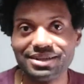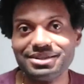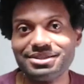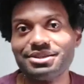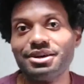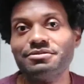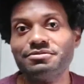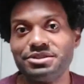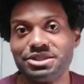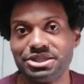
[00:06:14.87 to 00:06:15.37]

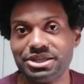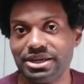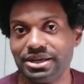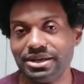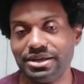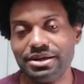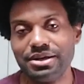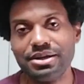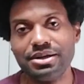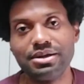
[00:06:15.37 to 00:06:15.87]
Tough shit.
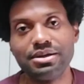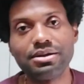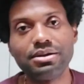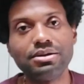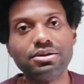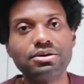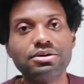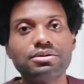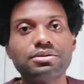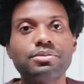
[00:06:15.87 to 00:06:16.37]
You
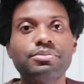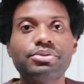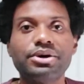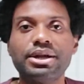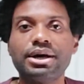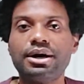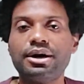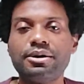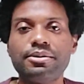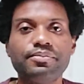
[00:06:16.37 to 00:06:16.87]
know, but
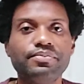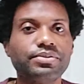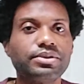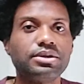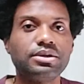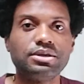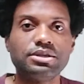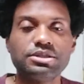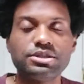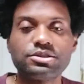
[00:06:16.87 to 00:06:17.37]

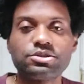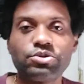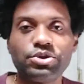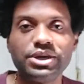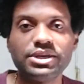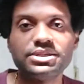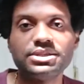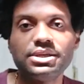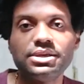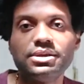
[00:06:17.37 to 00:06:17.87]
it's just
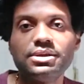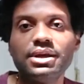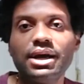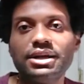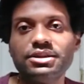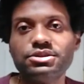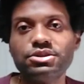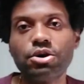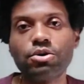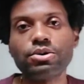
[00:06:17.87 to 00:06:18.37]
crazy.
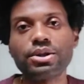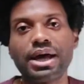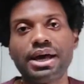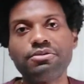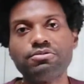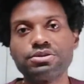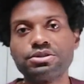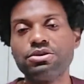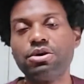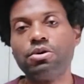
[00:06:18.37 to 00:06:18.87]
I don't
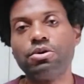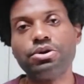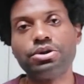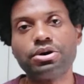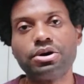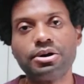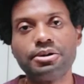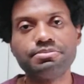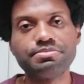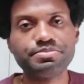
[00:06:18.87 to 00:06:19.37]
like what's going
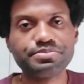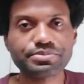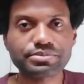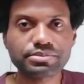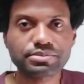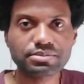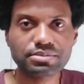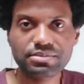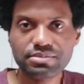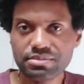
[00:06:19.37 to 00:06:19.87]
on.
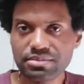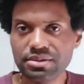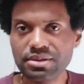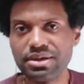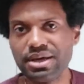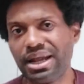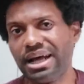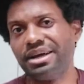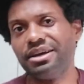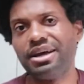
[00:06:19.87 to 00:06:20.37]

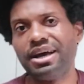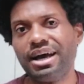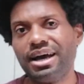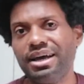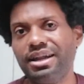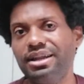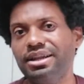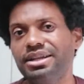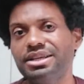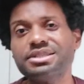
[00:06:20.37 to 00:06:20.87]

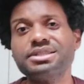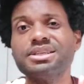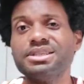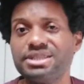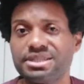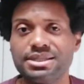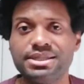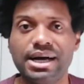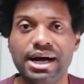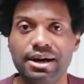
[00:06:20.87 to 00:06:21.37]
And this needs
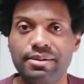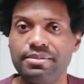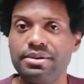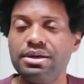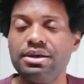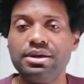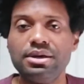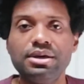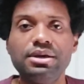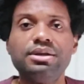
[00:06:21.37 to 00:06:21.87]
to stop.
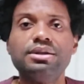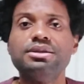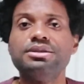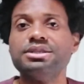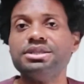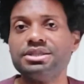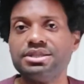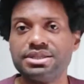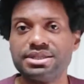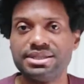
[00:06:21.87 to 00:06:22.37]
This
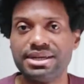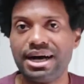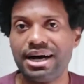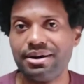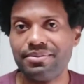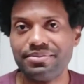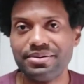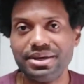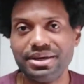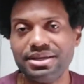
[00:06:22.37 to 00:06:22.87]
needs to
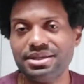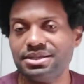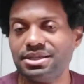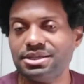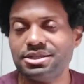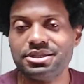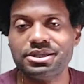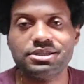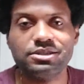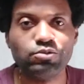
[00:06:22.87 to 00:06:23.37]
stop.
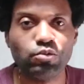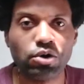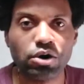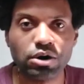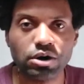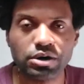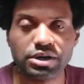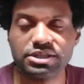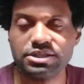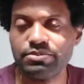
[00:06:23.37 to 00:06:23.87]
It's just
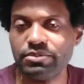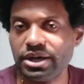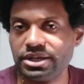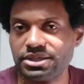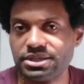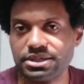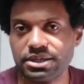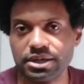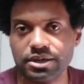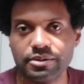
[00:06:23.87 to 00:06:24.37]
wrong. It's
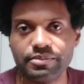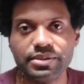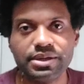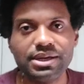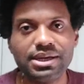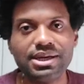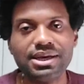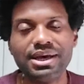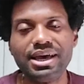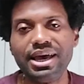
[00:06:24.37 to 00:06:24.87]
messed up.
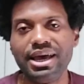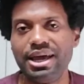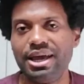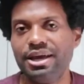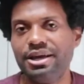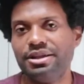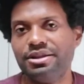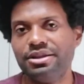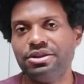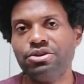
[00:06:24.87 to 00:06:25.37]

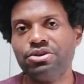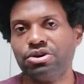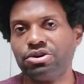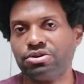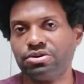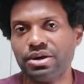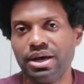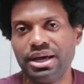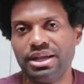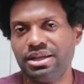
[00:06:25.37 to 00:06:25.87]
And, you
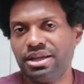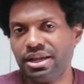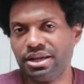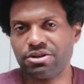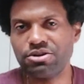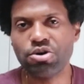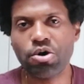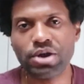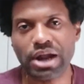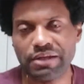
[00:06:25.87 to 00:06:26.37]
know, and
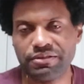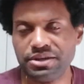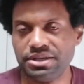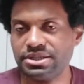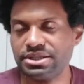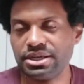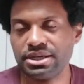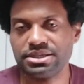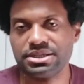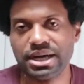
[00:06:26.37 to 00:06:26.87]
then going after
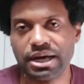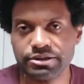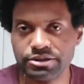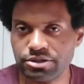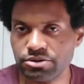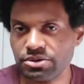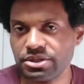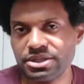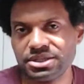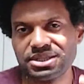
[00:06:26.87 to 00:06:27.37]
these kids not to
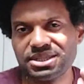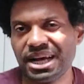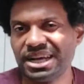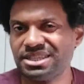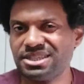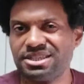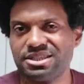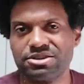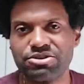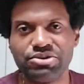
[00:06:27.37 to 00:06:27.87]
do this,
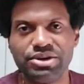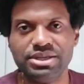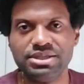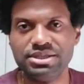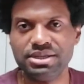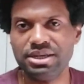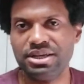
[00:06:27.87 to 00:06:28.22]
that's just crazy.